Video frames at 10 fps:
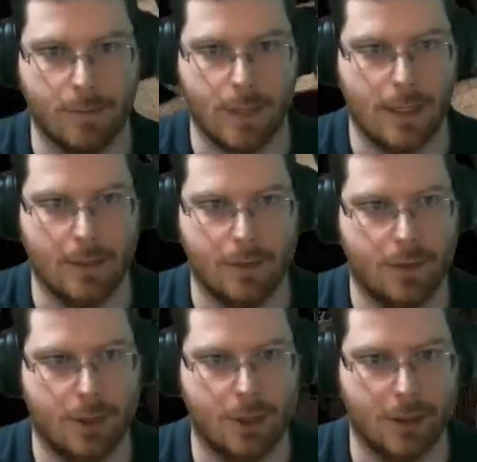
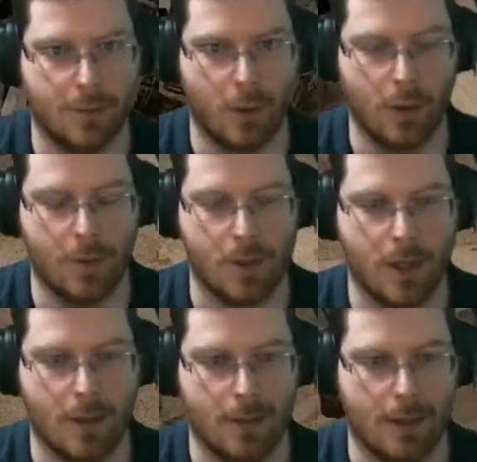a game that you
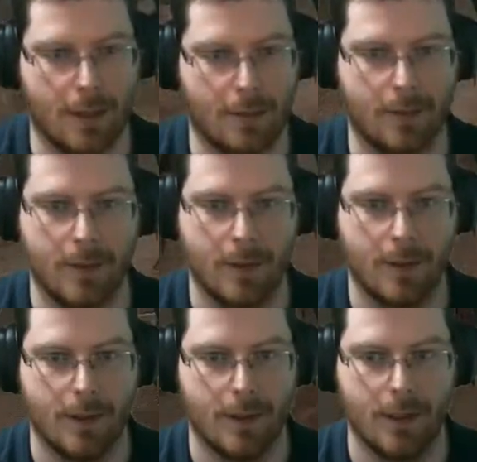would say has a high
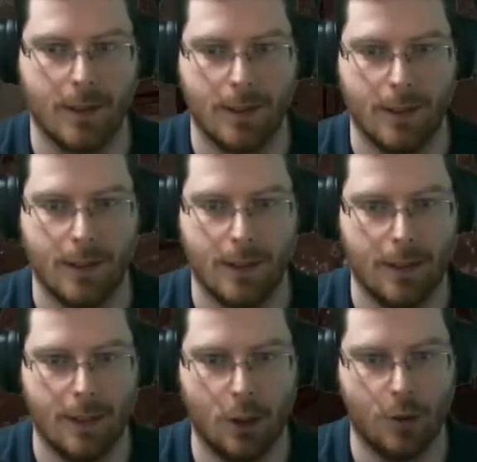skill cap on
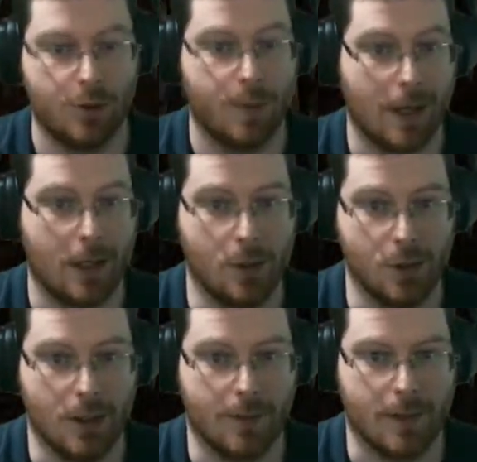it,
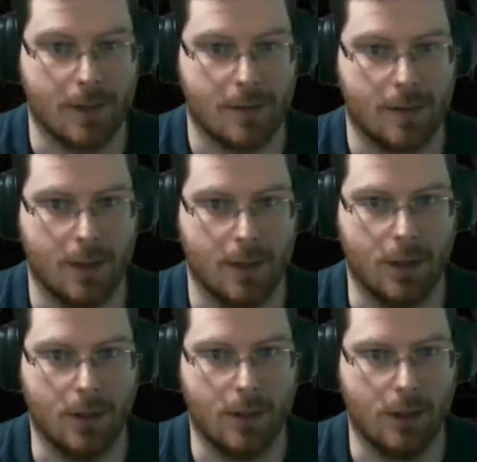where you
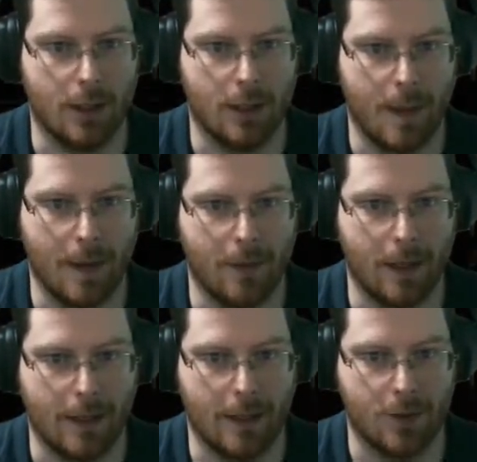feel you get
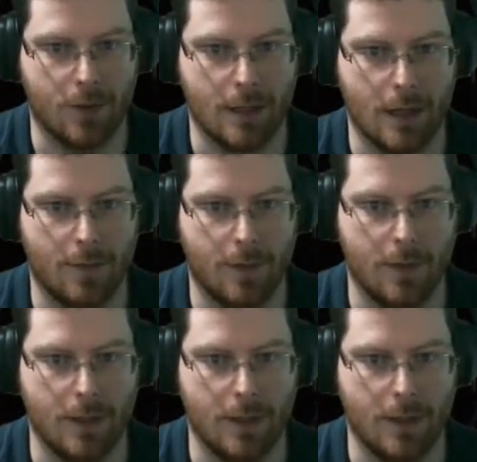a high sense of